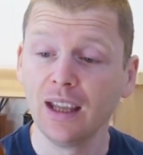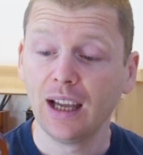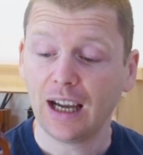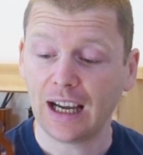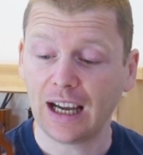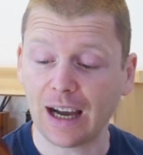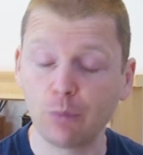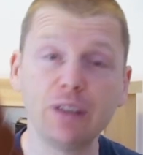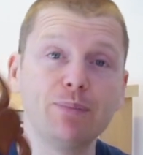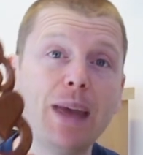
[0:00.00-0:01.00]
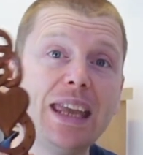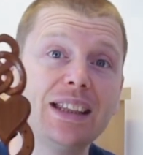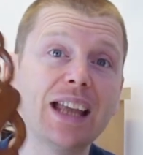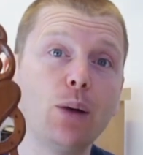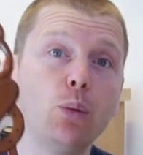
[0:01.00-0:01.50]
And we've
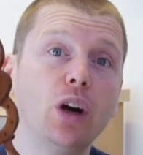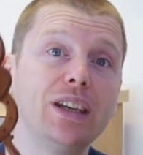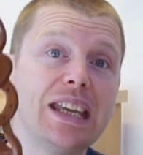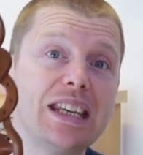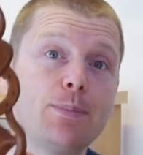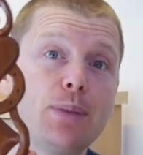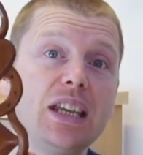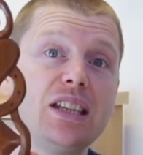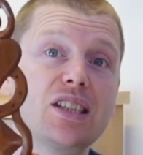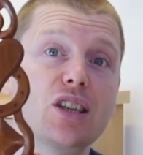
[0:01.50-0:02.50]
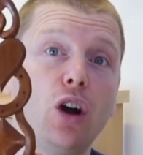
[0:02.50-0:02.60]
made that one in a piece